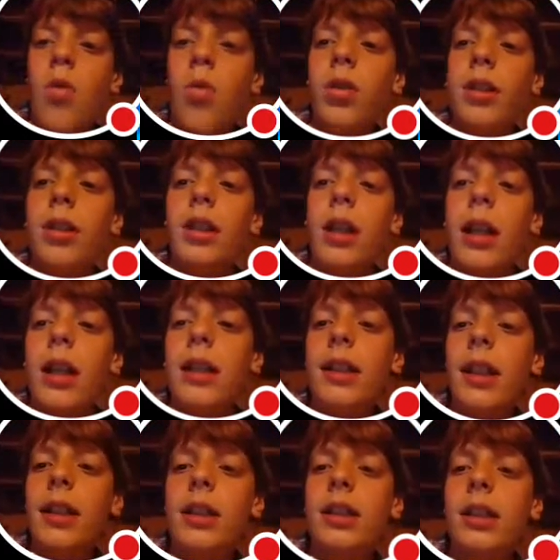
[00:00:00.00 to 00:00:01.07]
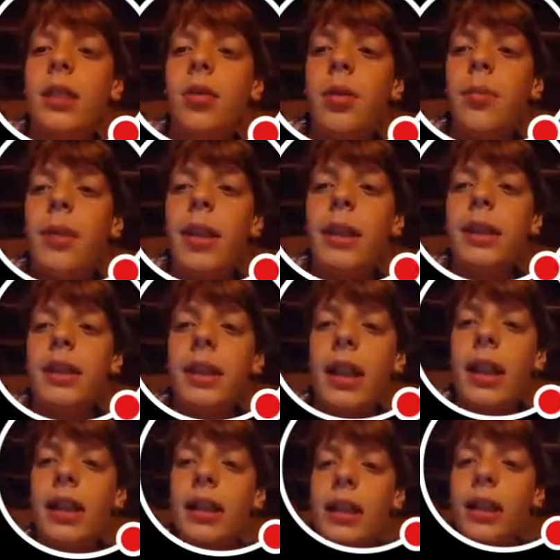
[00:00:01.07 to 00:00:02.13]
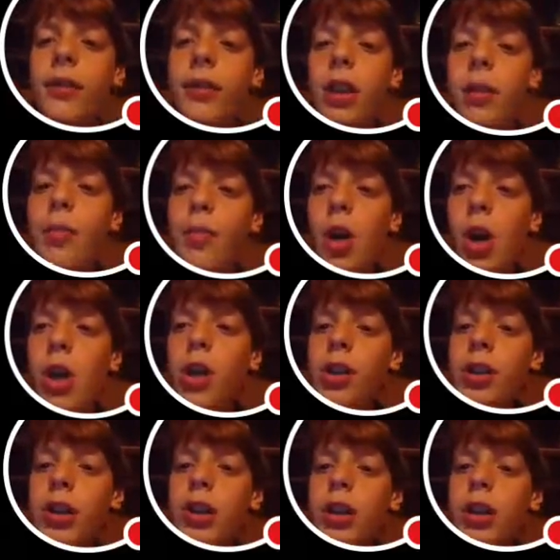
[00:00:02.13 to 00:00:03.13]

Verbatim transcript: Well, I guess it would make sense if he burnt.